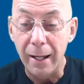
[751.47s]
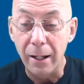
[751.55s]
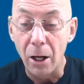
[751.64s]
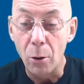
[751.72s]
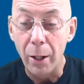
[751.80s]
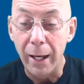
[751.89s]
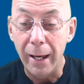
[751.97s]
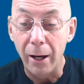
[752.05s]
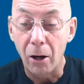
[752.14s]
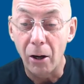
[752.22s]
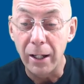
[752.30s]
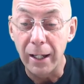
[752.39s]
Low here,
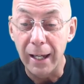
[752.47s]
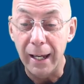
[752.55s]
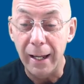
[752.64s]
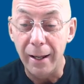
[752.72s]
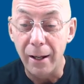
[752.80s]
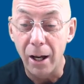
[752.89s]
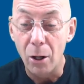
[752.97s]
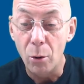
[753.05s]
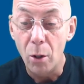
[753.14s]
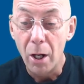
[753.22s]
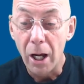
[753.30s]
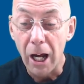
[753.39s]
high here,
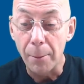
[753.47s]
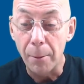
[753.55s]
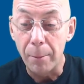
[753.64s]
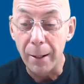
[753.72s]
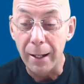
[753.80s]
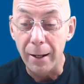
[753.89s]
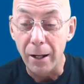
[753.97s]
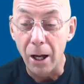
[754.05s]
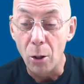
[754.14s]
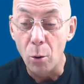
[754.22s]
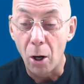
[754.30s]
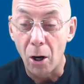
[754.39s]
low, up a bit,
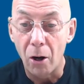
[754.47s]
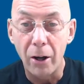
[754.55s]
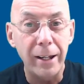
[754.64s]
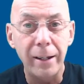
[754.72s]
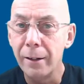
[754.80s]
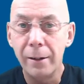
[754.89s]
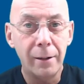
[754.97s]
low, high.